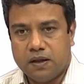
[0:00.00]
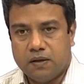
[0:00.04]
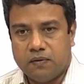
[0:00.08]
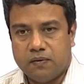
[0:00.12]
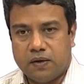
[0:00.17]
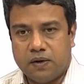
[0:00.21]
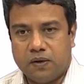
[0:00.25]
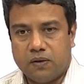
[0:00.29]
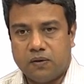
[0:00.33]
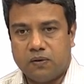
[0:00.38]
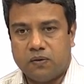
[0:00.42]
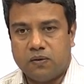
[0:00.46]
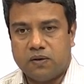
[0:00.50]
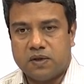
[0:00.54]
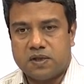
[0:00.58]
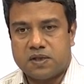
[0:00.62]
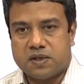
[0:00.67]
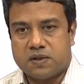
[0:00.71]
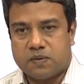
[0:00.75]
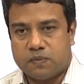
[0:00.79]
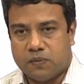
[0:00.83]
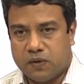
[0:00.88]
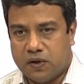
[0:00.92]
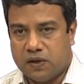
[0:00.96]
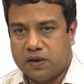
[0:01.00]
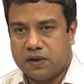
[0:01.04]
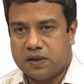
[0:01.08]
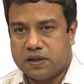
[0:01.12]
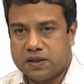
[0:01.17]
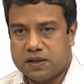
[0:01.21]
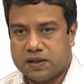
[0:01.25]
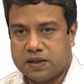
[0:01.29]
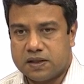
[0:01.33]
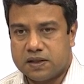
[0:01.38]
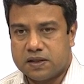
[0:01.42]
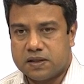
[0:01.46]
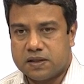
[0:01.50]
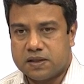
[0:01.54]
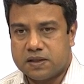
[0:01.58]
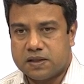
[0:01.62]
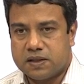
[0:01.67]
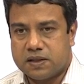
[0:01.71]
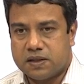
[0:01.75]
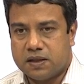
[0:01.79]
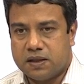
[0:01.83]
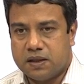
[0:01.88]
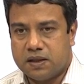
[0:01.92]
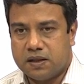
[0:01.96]
When you go a small
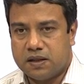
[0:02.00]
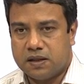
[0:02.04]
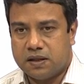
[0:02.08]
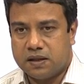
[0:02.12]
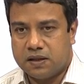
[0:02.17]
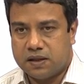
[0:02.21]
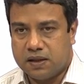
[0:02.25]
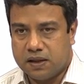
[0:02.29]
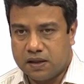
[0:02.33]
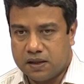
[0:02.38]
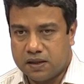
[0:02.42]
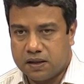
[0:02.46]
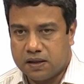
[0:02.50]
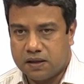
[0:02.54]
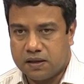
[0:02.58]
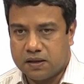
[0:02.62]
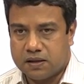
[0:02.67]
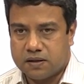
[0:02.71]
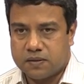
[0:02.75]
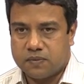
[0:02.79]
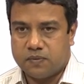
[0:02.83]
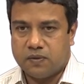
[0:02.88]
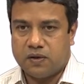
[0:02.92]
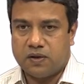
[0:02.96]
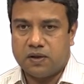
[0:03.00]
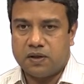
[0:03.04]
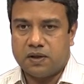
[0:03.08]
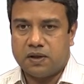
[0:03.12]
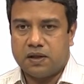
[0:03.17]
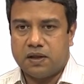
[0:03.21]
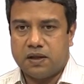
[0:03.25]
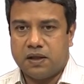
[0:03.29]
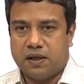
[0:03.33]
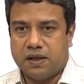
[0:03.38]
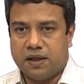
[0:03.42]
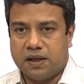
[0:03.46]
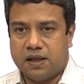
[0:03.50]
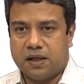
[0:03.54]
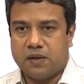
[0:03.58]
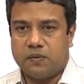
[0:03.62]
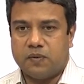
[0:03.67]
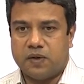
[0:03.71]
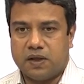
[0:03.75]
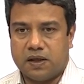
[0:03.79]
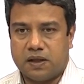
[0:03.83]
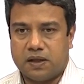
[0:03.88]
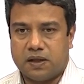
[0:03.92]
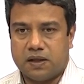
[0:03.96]
distance in the theta, a small
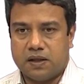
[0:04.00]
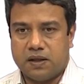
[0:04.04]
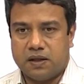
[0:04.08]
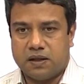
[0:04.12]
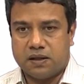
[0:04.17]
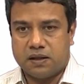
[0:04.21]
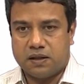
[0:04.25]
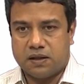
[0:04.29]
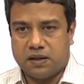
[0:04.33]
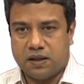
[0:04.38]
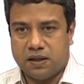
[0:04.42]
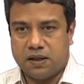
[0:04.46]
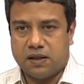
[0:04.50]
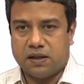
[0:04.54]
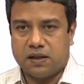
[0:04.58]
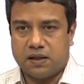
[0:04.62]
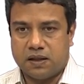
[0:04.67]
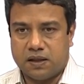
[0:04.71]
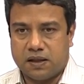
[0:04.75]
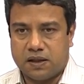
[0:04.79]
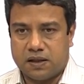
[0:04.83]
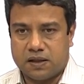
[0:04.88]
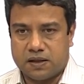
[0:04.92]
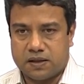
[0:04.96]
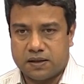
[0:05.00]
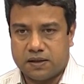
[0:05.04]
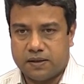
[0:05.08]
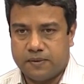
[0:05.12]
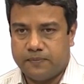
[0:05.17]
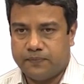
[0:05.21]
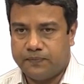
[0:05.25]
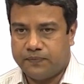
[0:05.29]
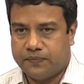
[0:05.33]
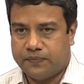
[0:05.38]
increment in the theta direction